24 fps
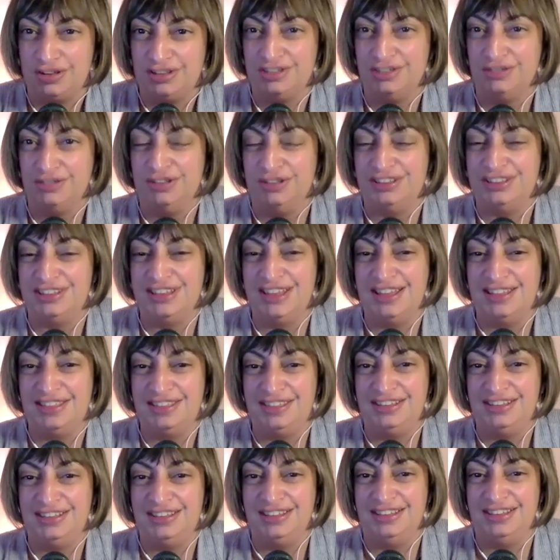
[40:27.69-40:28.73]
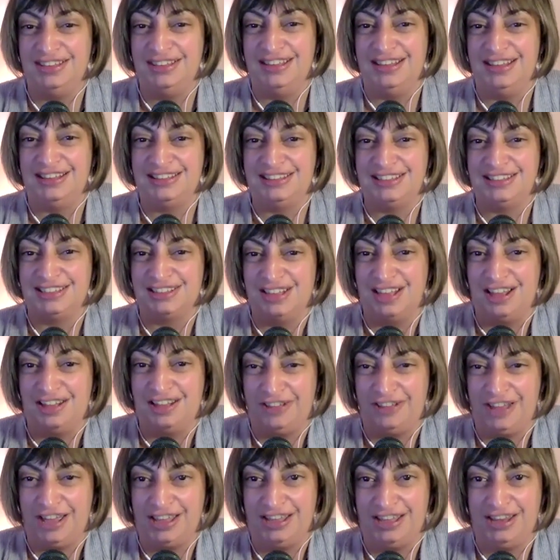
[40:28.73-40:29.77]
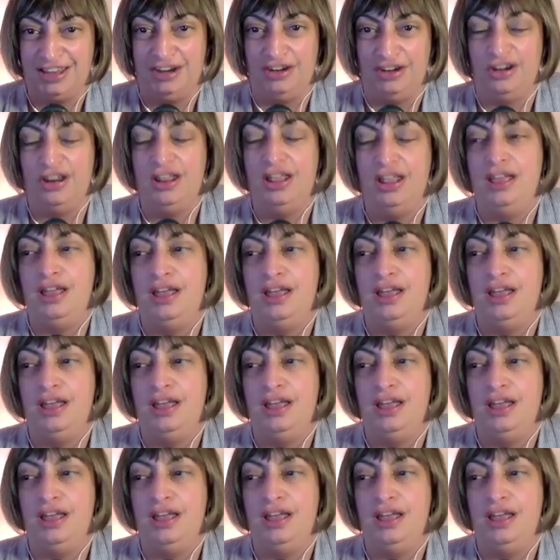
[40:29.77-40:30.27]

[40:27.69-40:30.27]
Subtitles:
So it's nothing to like slough at here.